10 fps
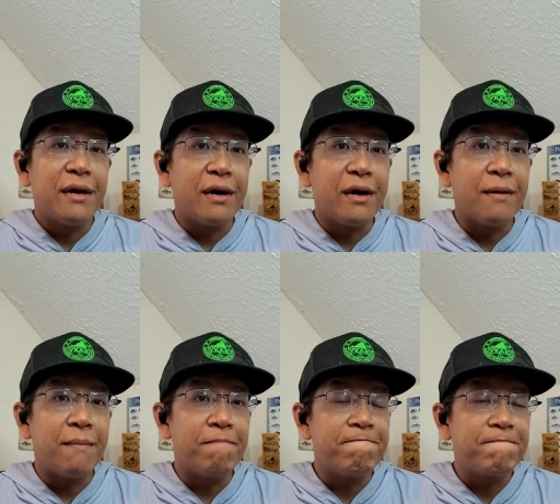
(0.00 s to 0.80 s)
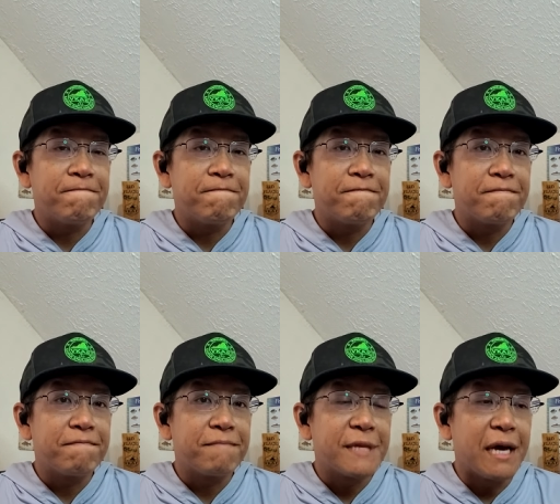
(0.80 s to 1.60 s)
Um,
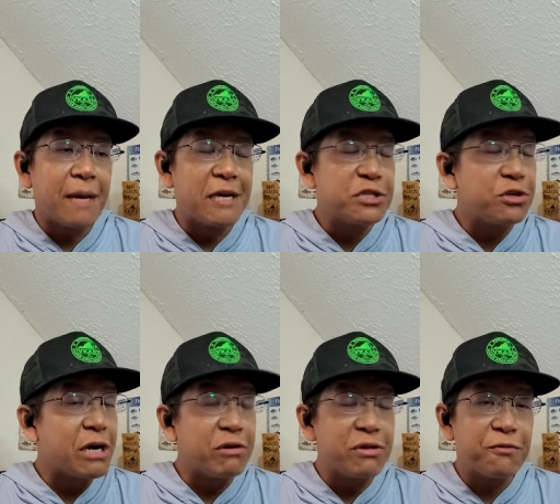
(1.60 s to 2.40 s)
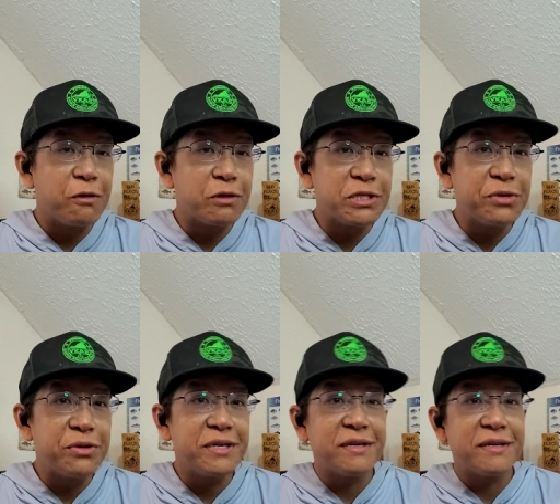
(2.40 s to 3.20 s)
I'm not sure how other folks
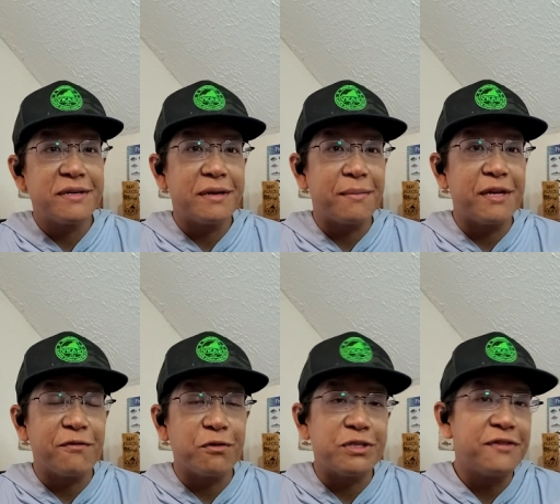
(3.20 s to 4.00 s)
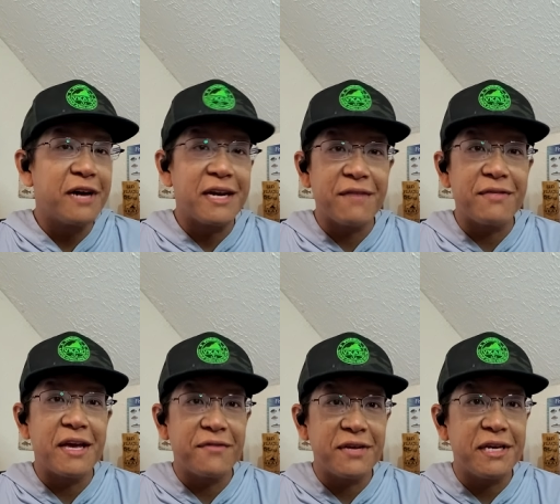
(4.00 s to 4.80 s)
do it. I mean, of course, you've got to have the
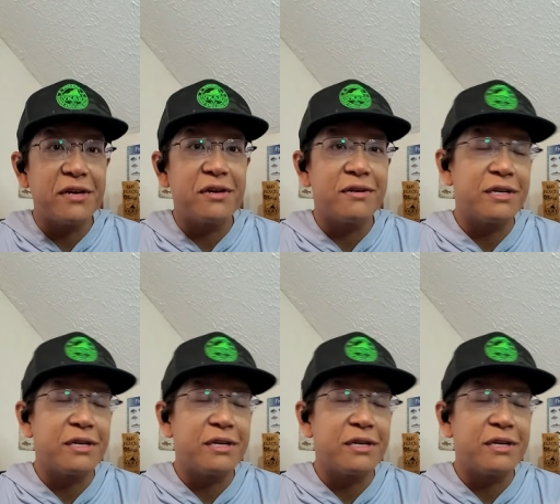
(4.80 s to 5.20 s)
heavy gear.